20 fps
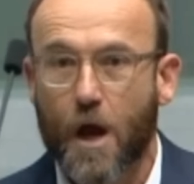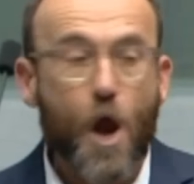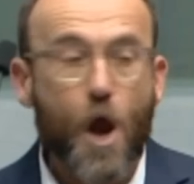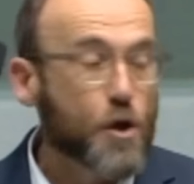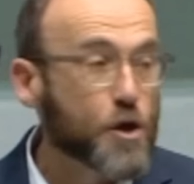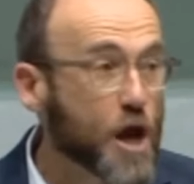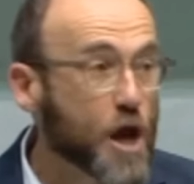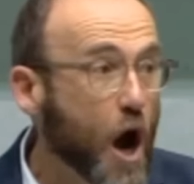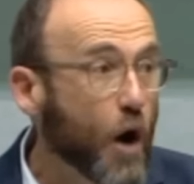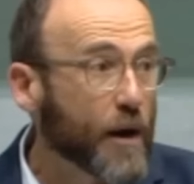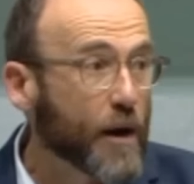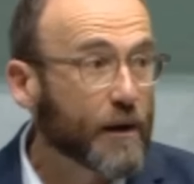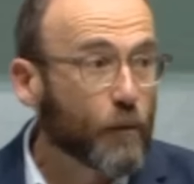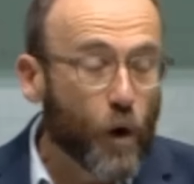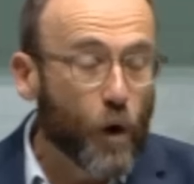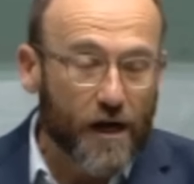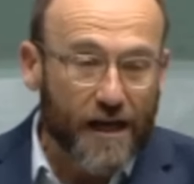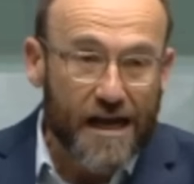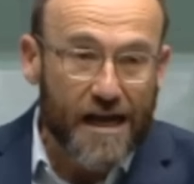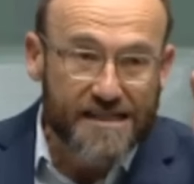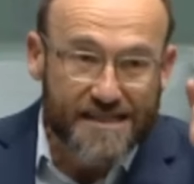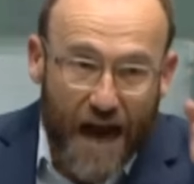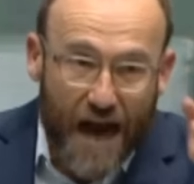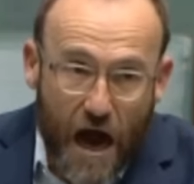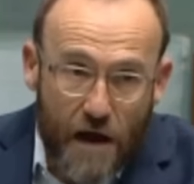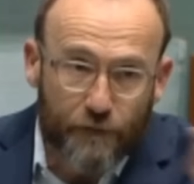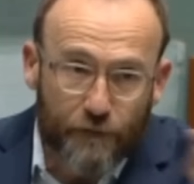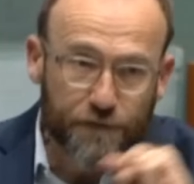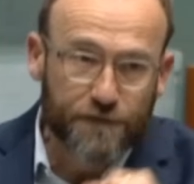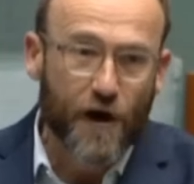Knowing what has
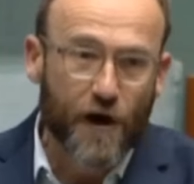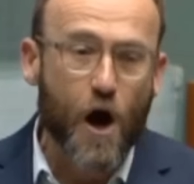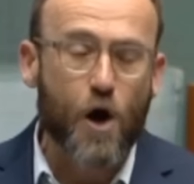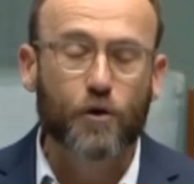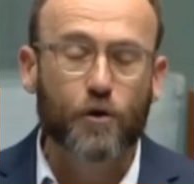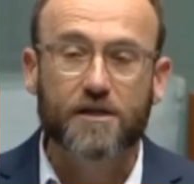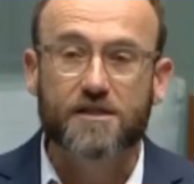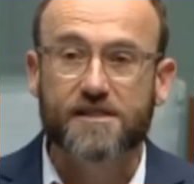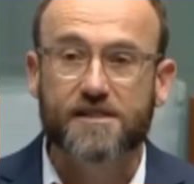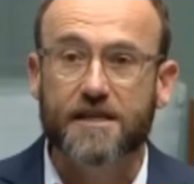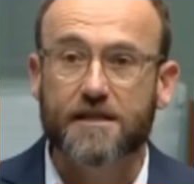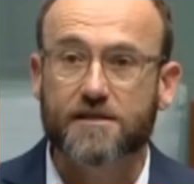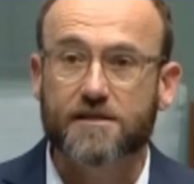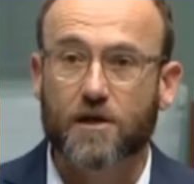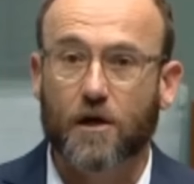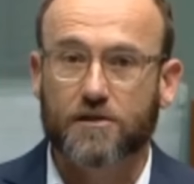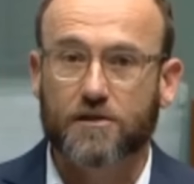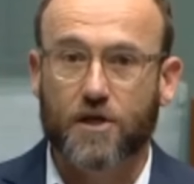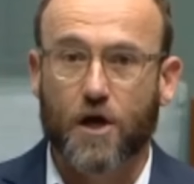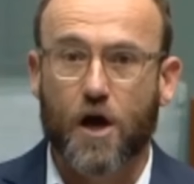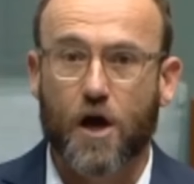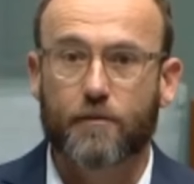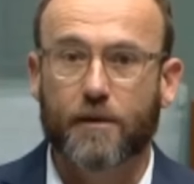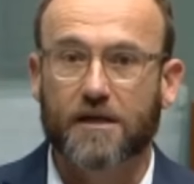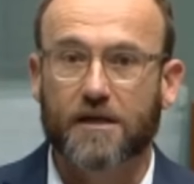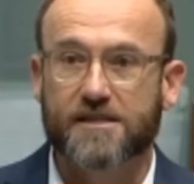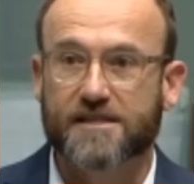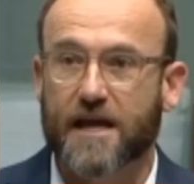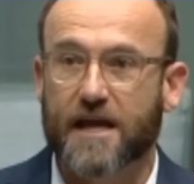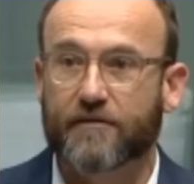unfolded since October
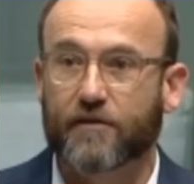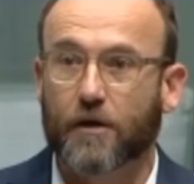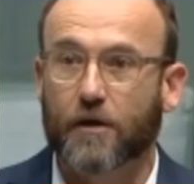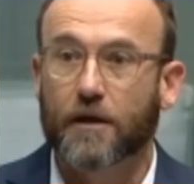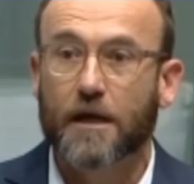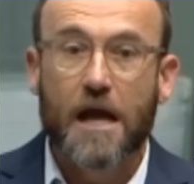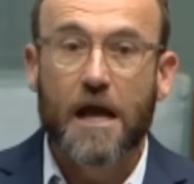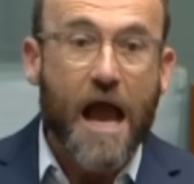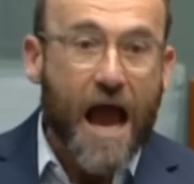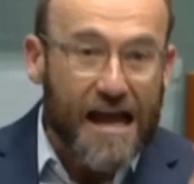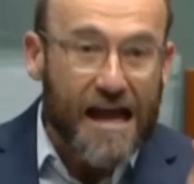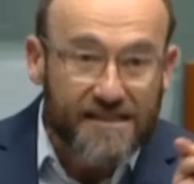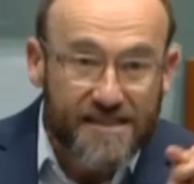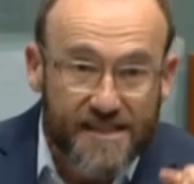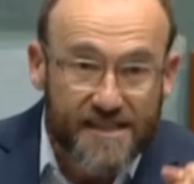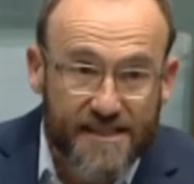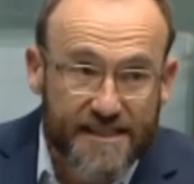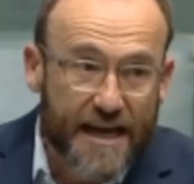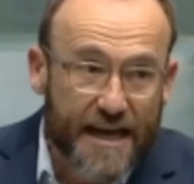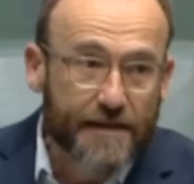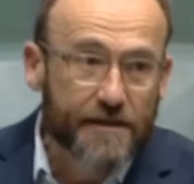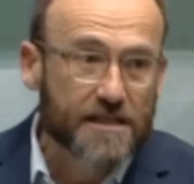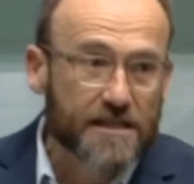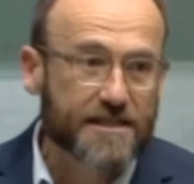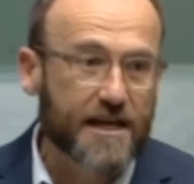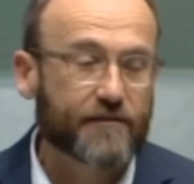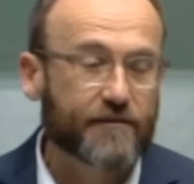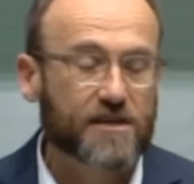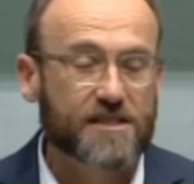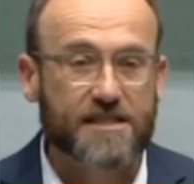7 and seeing the
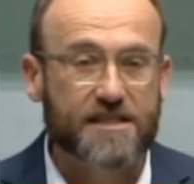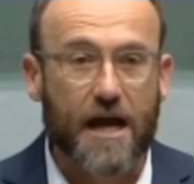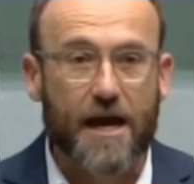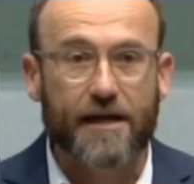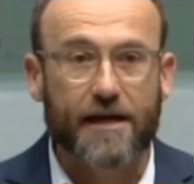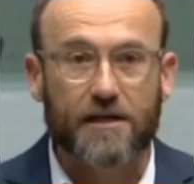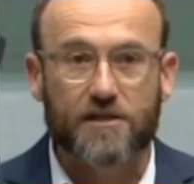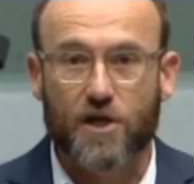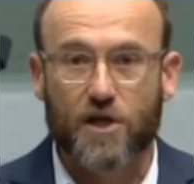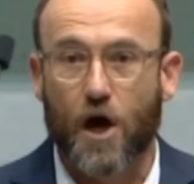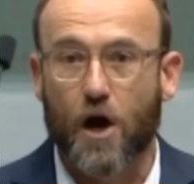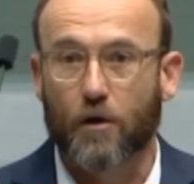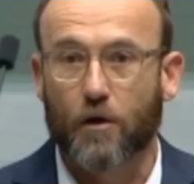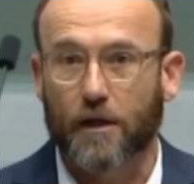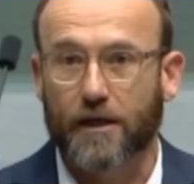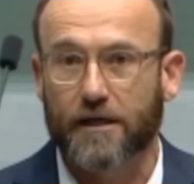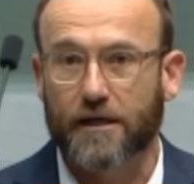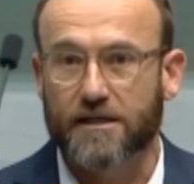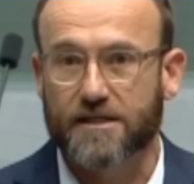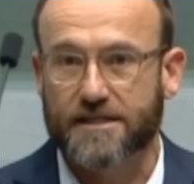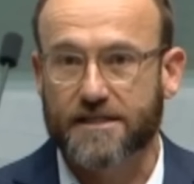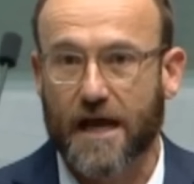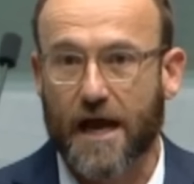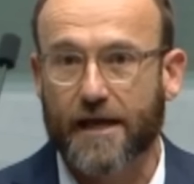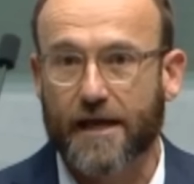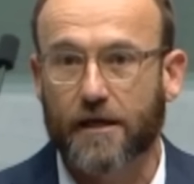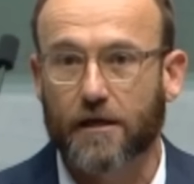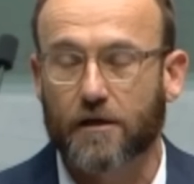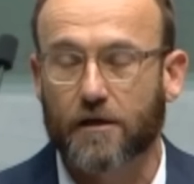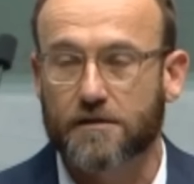devastating toll it has
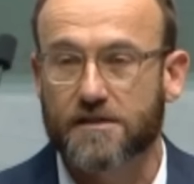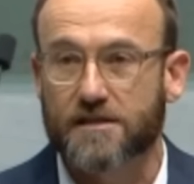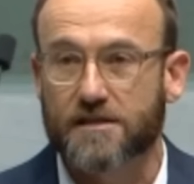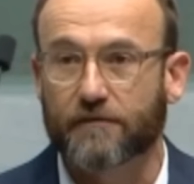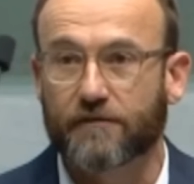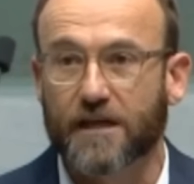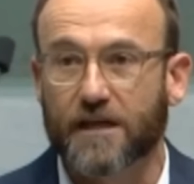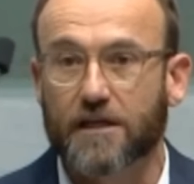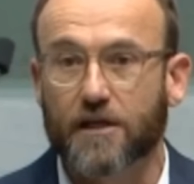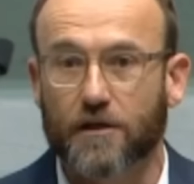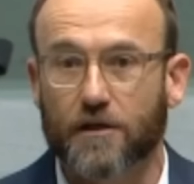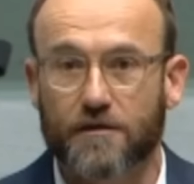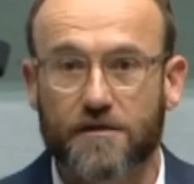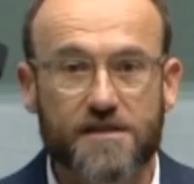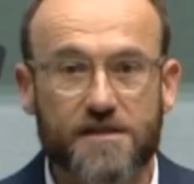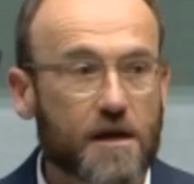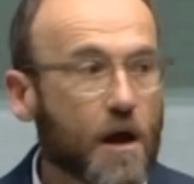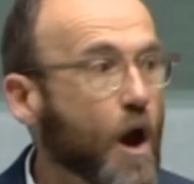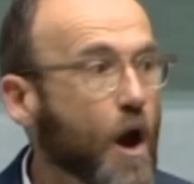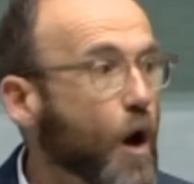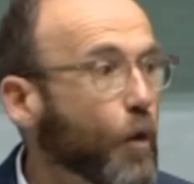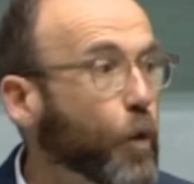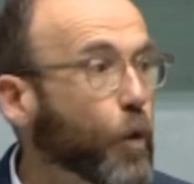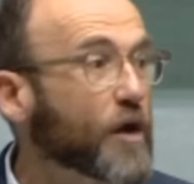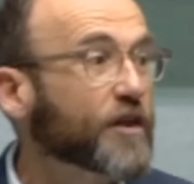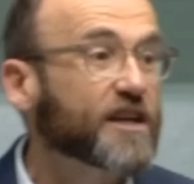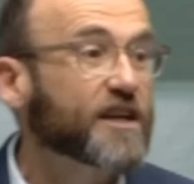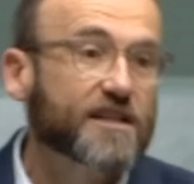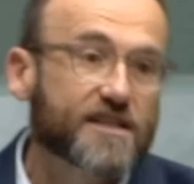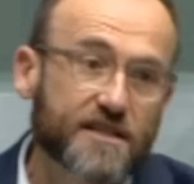taken on civilians, whether
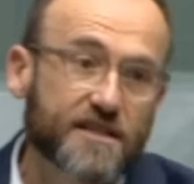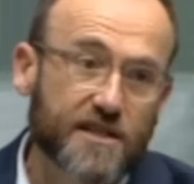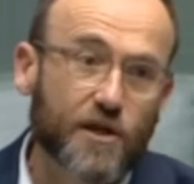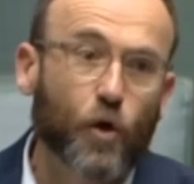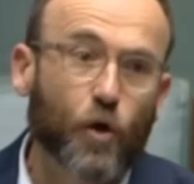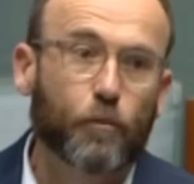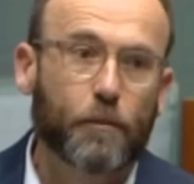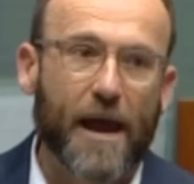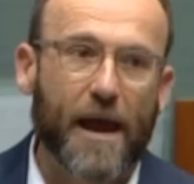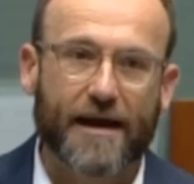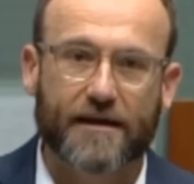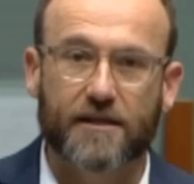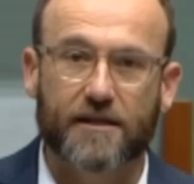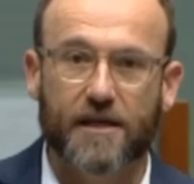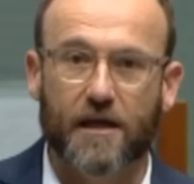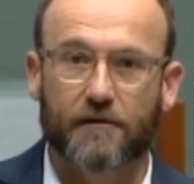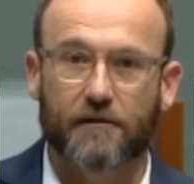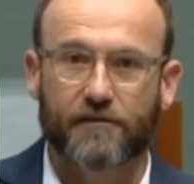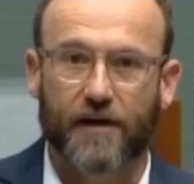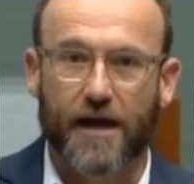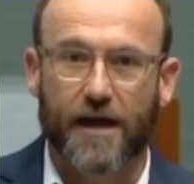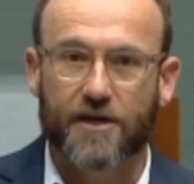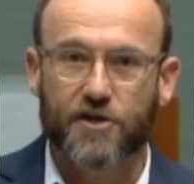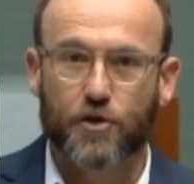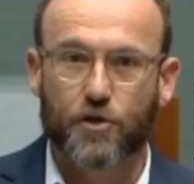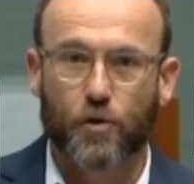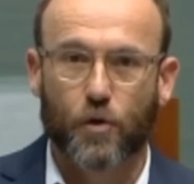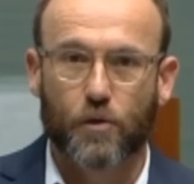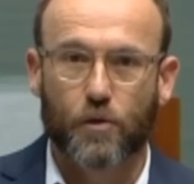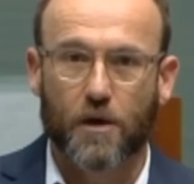you still back the
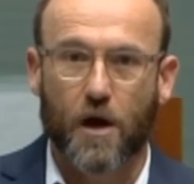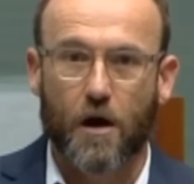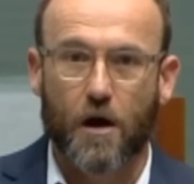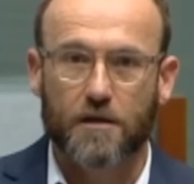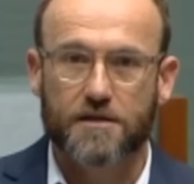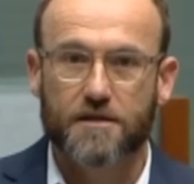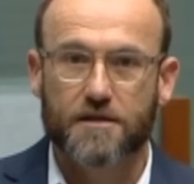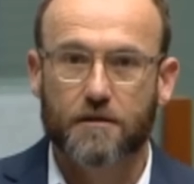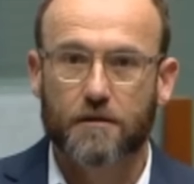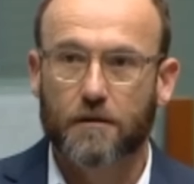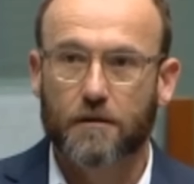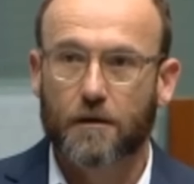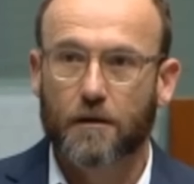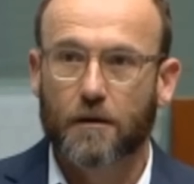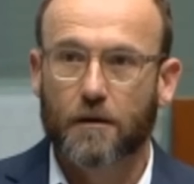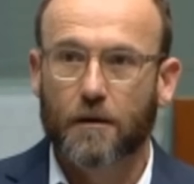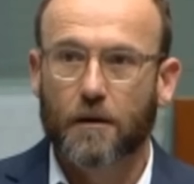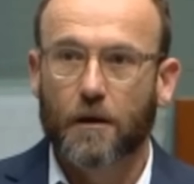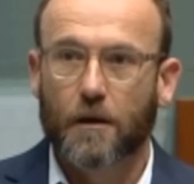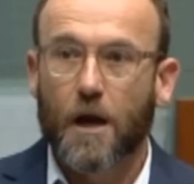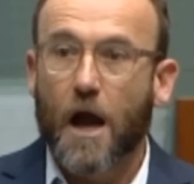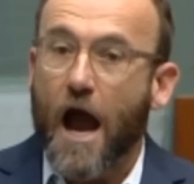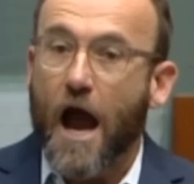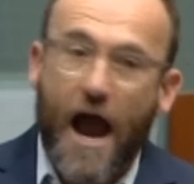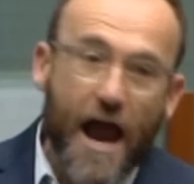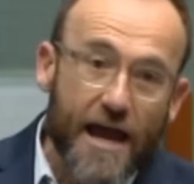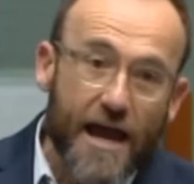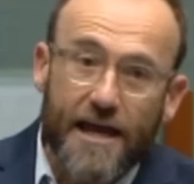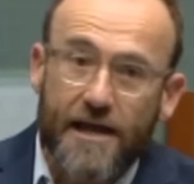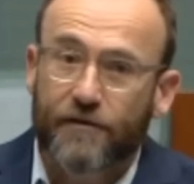invasion or not,
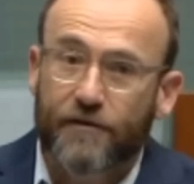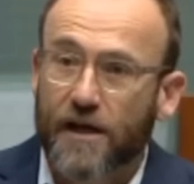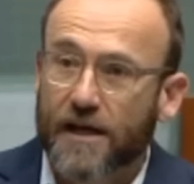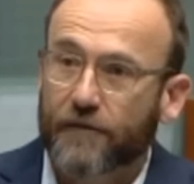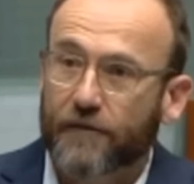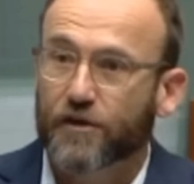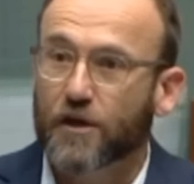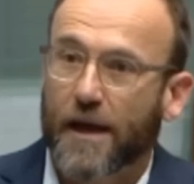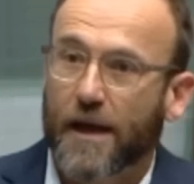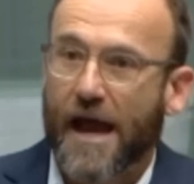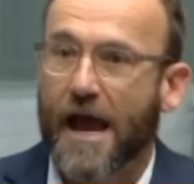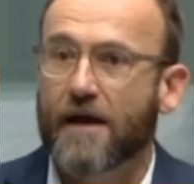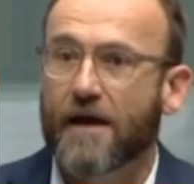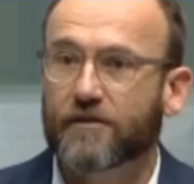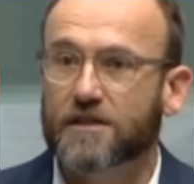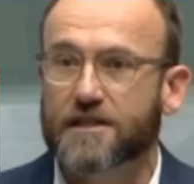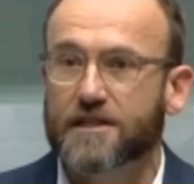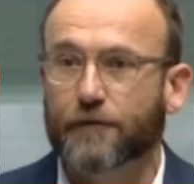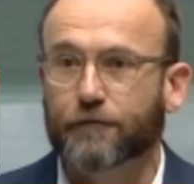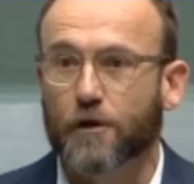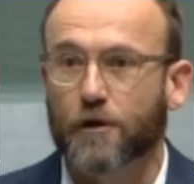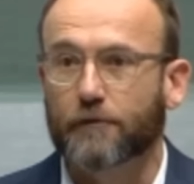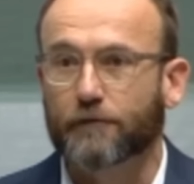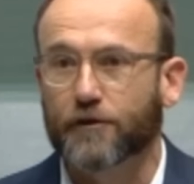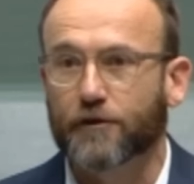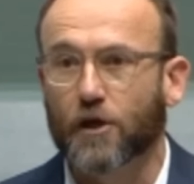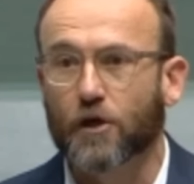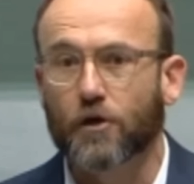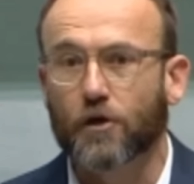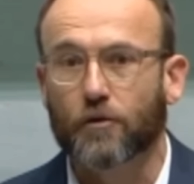even if you have a different
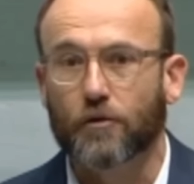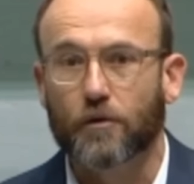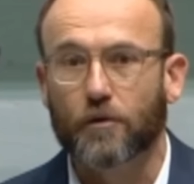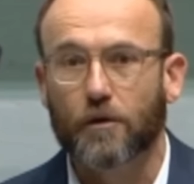view